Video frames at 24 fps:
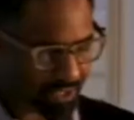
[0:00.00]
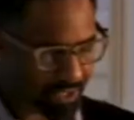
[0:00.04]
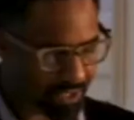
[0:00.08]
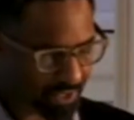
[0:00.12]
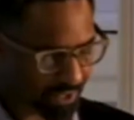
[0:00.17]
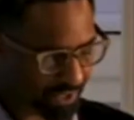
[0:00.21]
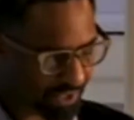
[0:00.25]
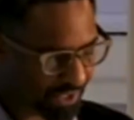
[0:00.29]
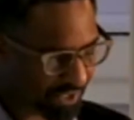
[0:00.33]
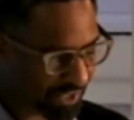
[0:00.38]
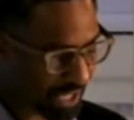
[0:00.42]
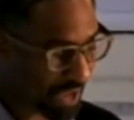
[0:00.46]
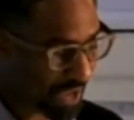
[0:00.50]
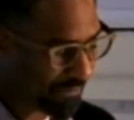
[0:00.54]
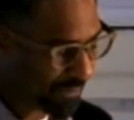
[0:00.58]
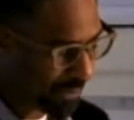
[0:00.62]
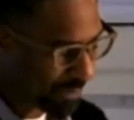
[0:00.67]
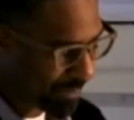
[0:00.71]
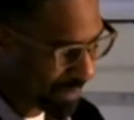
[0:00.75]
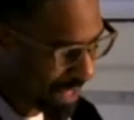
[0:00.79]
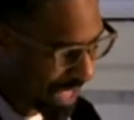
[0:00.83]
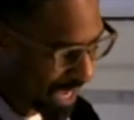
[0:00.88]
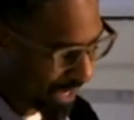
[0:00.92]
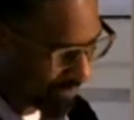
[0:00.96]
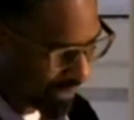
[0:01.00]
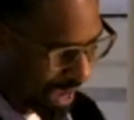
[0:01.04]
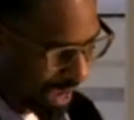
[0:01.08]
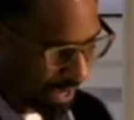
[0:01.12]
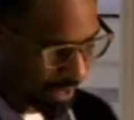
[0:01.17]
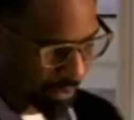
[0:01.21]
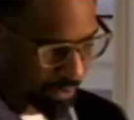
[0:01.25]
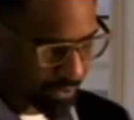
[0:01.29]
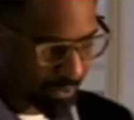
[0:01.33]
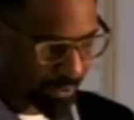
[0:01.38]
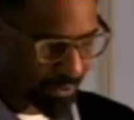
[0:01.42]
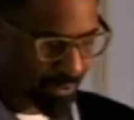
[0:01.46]
stifle black
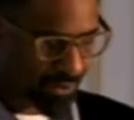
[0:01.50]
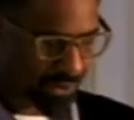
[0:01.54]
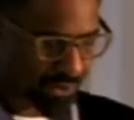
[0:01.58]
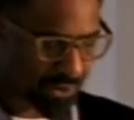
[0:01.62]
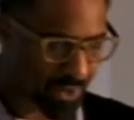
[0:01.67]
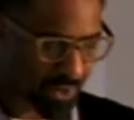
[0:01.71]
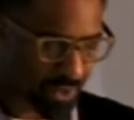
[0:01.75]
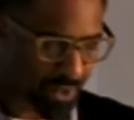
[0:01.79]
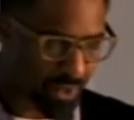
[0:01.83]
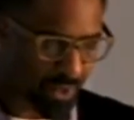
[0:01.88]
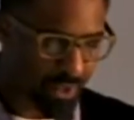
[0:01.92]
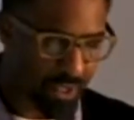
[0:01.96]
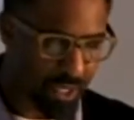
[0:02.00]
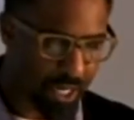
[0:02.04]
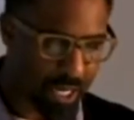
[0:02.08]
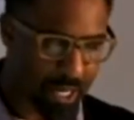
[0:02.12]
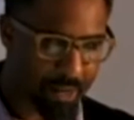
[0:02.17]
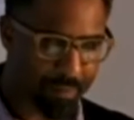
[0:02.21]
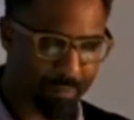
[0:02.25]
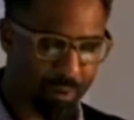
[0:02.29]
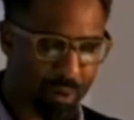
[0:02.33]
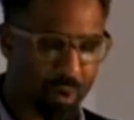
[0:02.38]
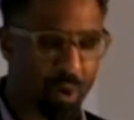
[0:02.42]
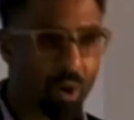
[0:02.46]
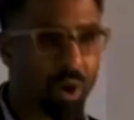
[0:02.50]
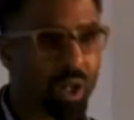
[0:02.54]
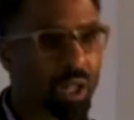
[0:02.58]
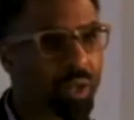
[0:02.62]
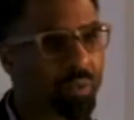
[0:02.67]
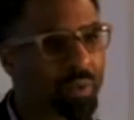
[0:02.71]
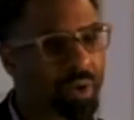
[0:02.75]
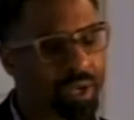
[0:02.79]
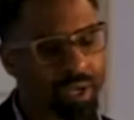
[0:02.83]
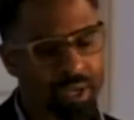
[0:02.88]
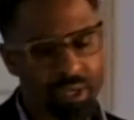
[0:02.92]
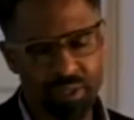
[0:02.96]
radicals um, all the
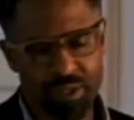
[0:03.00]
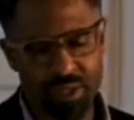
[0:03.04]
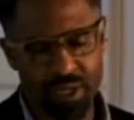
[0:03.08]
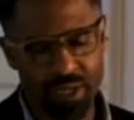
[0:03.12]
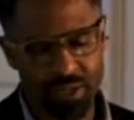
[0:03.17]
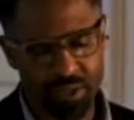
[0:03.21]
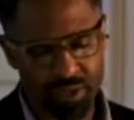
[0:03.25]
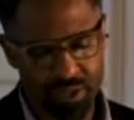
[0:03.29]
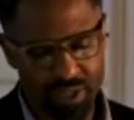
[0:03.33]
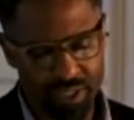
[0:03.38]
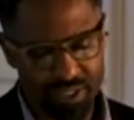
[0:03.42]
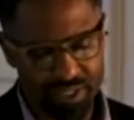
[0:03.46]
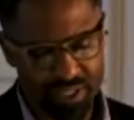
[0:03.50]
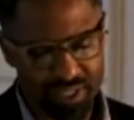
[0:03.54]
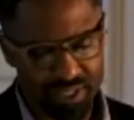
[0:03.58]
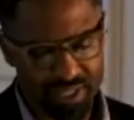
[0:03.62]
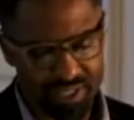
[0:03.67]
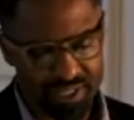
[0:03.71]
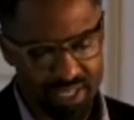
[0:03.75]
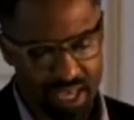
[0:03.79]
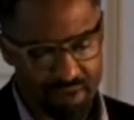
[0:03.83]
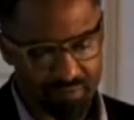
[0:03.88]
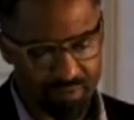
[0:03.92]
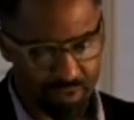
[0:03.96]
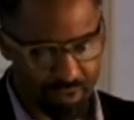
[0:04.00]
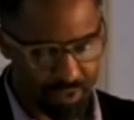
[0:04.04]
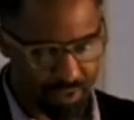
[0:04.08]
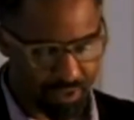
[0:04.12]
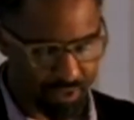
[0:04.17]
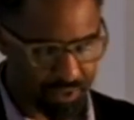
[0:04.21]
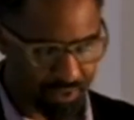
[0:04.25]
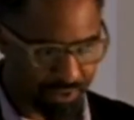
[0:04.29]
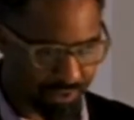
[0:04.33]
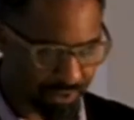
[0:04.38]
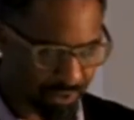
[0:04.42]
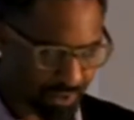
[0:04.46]
way in, in, into the
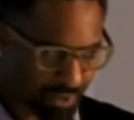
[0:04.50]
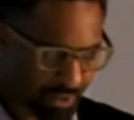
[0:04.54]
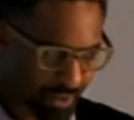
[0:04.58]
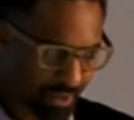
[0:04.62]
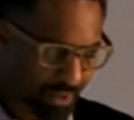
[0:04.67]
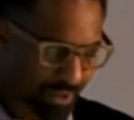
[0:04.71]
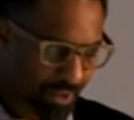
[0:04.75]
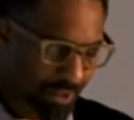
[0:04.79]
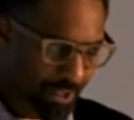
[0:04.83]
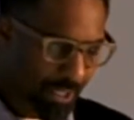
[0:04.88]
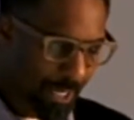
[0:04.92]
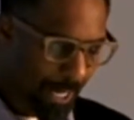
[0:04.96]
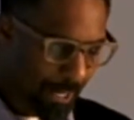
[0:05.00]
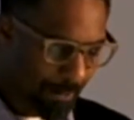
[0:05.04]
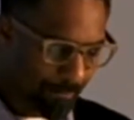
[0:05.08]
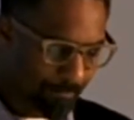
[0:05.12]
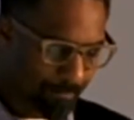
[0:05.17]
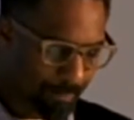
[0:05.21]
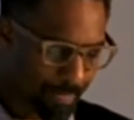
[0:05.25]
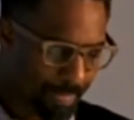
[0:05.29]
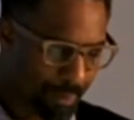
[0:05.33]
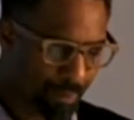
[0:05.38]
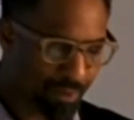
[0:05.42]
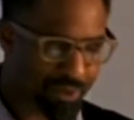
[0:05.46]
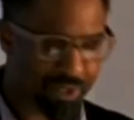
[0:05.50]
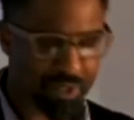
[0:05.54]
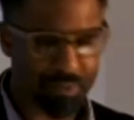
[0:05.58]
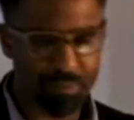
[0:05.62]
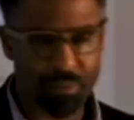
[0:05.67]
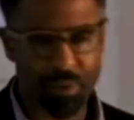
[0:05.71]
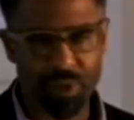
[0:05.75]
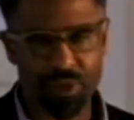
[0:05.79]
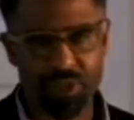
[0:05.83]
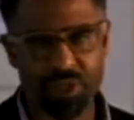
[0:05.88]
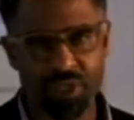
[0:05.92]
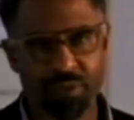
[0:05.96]
70s, um, there was an
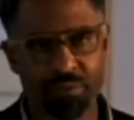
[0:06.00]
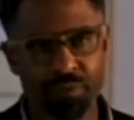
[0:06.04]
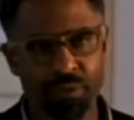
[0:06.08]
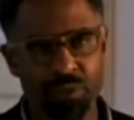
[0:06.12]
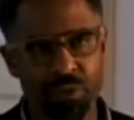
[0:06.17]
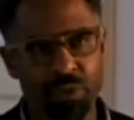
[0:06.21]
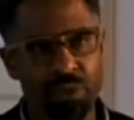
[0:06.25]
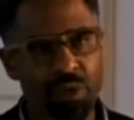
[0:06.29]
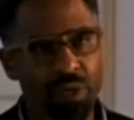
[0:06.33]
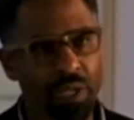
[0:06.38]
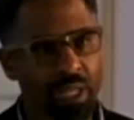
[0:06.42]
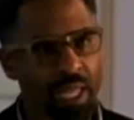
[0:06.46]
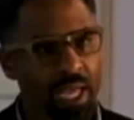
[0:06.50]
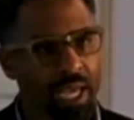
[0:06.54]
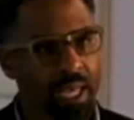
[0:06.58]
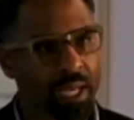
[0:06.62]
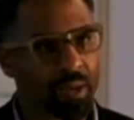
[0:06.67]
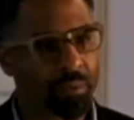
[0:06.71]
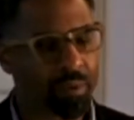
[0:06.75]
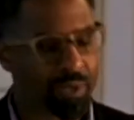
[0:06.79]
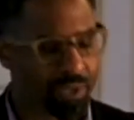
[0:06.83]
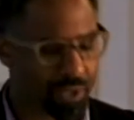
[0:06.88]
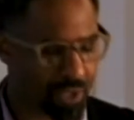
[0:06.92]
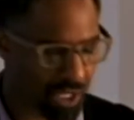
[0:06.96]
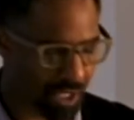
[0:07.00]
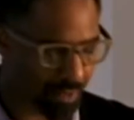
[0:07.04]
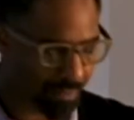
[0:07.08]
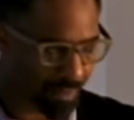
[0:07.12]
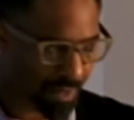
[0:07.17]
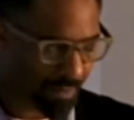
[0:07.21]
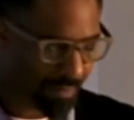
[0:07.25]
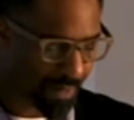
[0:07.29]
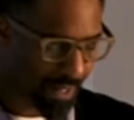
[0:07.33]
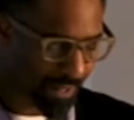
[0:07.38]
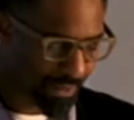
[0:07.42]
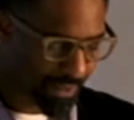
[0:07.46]
emergence of a new Klan. I want to talk a bit
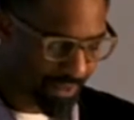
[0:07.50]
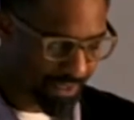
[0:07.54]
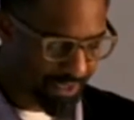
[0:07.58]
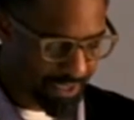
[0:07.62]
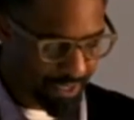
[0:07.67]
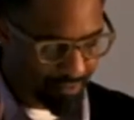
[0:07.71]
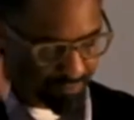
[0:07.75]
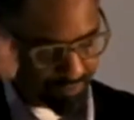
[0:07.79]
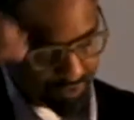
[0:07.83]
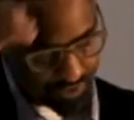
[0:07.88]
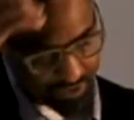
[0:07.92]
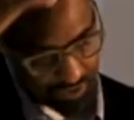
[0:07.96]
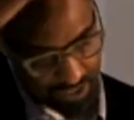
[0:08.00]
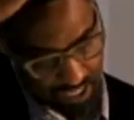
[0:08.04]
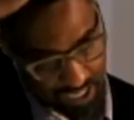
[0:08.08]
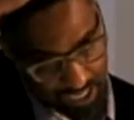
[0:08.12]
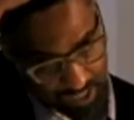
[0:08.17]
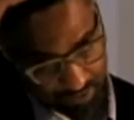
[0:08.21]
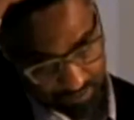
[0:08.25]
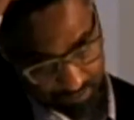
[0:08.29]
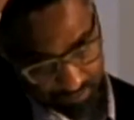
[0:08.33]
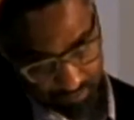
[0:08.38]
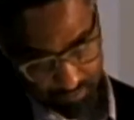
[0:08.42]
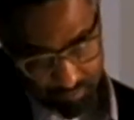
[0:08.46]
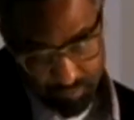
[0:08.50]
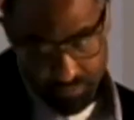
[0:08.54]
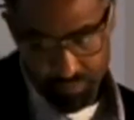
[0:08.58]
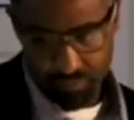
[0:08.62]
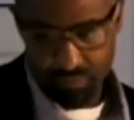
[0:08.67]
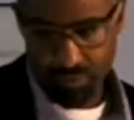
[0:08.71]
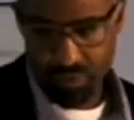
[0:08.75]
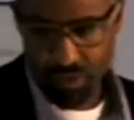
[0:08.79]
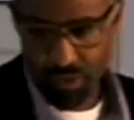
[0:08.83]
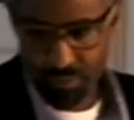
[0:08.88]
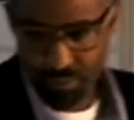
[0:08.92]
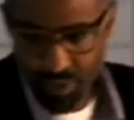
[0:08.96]
about the 70s Klan.
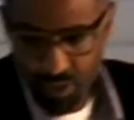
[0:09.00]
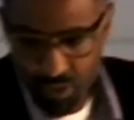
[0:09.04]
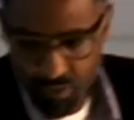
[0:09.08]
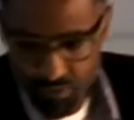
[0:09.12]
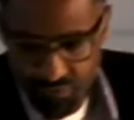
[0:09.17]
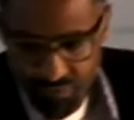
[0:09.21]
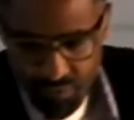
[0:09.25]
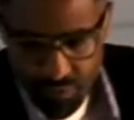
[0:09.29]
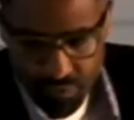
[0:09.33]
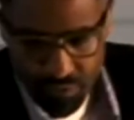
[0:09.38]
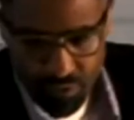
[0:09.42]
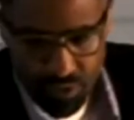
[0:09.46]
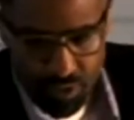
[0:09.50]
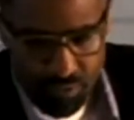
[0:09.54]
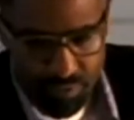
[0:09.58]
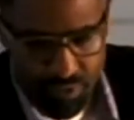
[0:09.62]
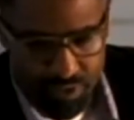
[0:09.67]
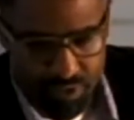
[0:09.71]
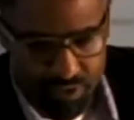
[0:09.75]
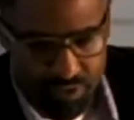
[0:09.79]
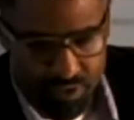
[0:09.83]
I'm going to go forward with it.